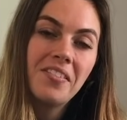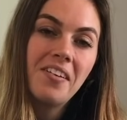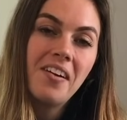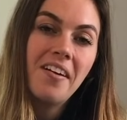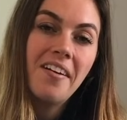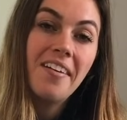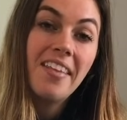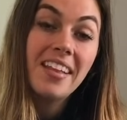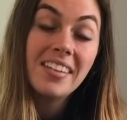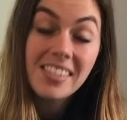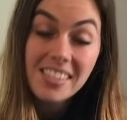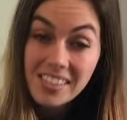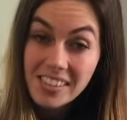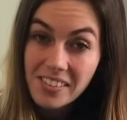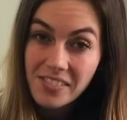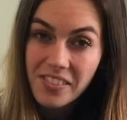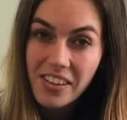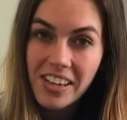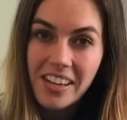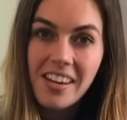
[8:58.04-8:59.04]
Well, that sounds
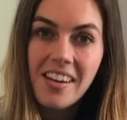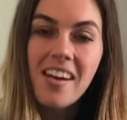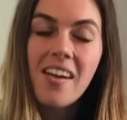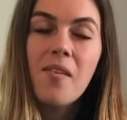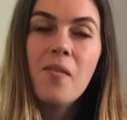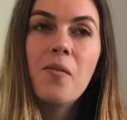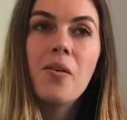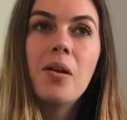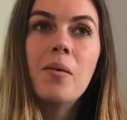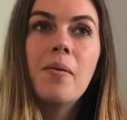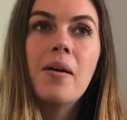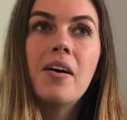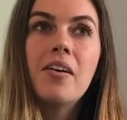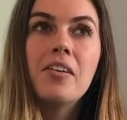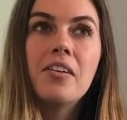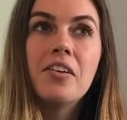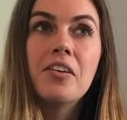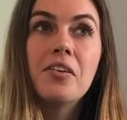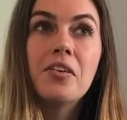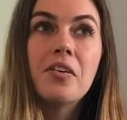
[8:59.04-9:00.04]
fun. What
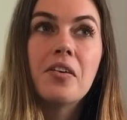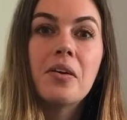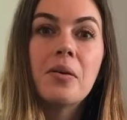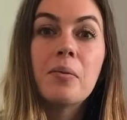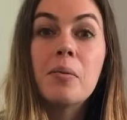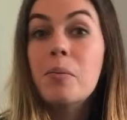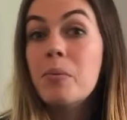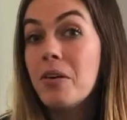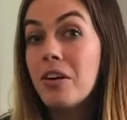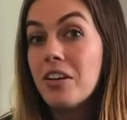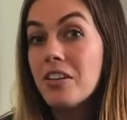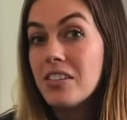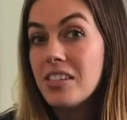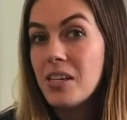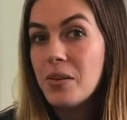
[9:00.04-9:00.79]
about your Memorial Day